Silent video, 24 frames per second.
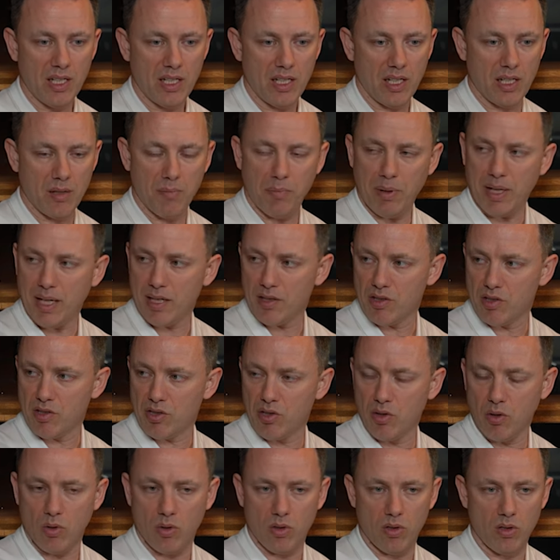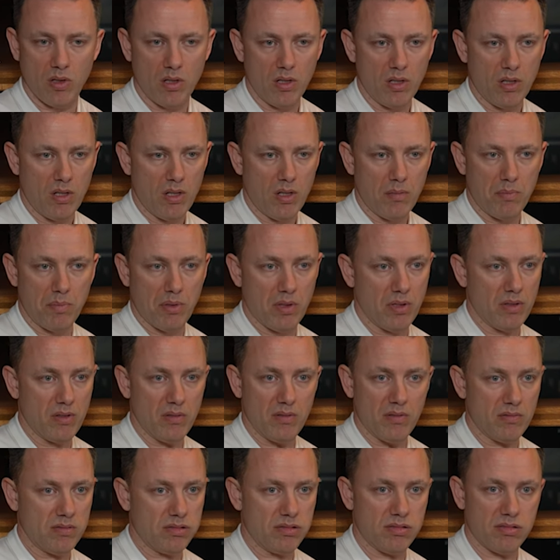at a bad score, but
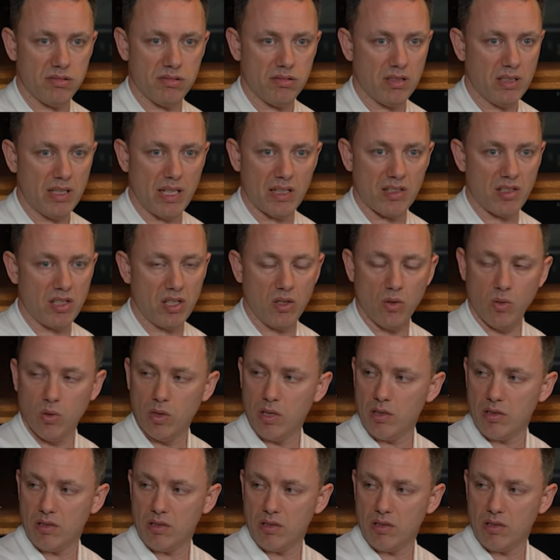that's the only